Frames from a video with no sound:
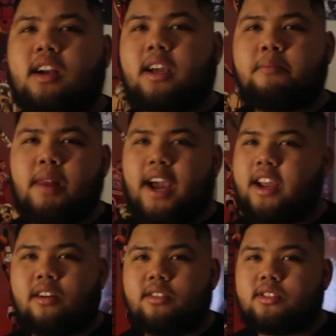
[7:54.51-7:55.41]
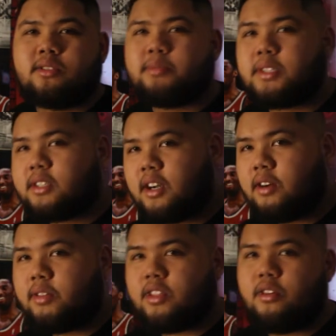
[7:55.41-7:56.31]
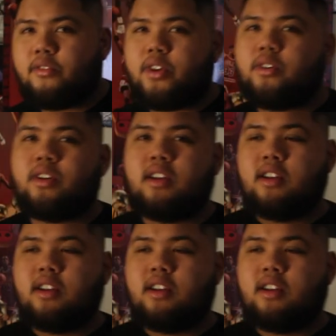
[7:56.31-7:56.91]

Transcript: like a black and gold superstar with the OVO